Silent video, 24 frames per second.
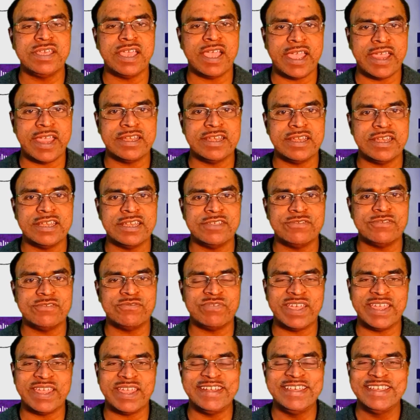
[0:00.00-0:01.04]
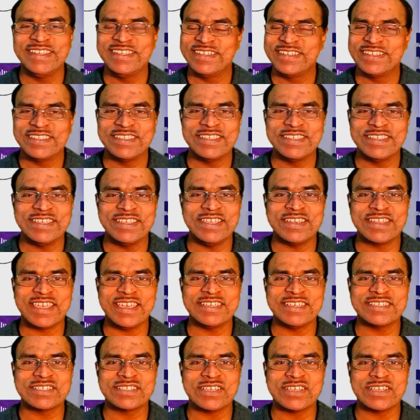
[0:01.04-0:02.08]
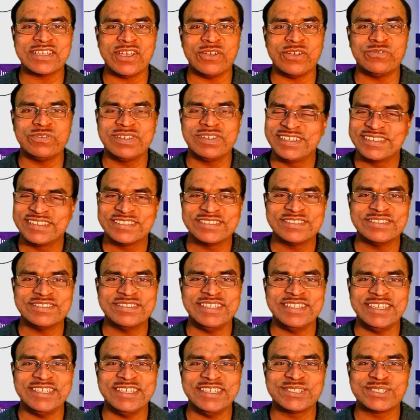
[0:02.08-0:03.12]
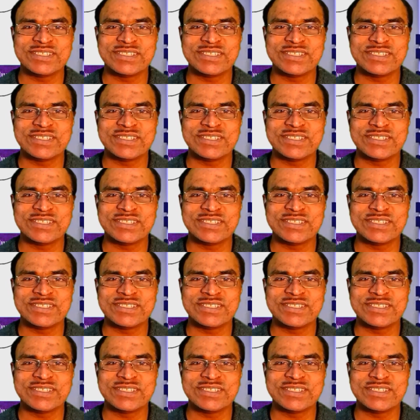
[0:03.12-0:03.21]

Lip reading: identified in case of this